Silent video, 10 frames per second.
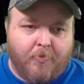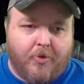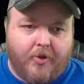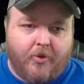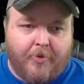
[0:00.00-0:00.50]
a
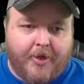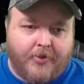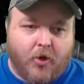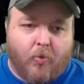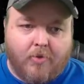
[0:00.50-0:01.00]
little bit.
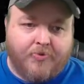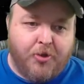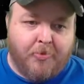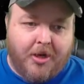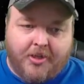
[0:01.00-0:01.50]
Don't warp too
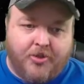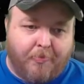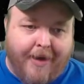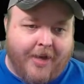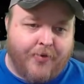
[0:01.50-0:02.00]
much because you'll
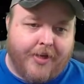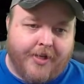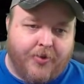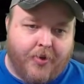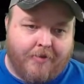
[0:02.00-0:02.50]
bash right
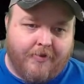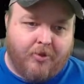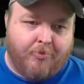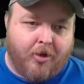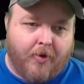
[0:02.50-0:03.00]
into it and everything will
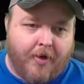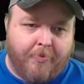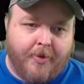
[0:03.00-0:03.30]
blow up.